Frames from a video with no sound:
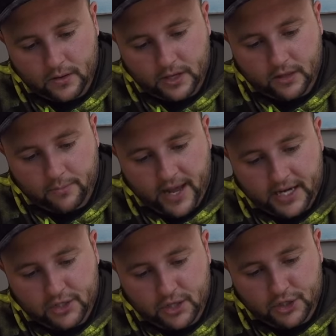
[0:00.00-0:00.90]
Like the
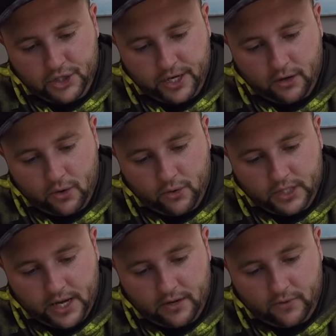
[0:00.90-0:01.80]
backs of the jig are
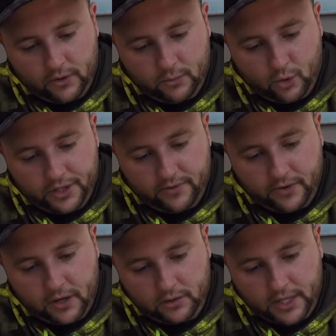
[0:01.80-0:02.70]
always kind of a little more
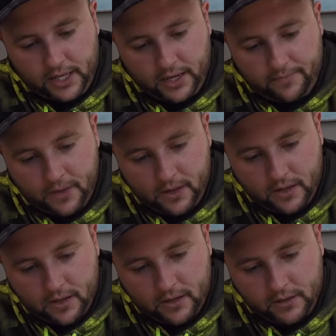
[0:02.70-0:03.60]
difficult to get.
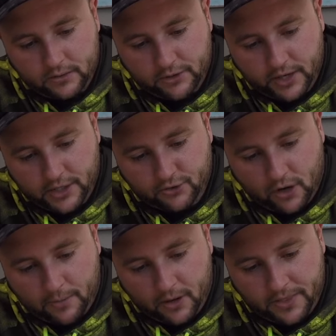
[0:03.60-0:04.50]
So I try to
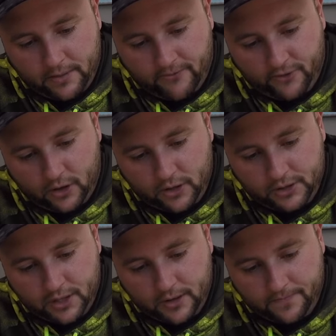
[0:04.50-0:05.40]
drop on them
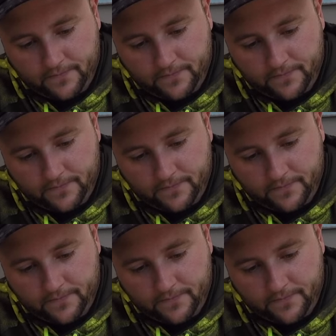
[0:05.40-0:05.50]
first.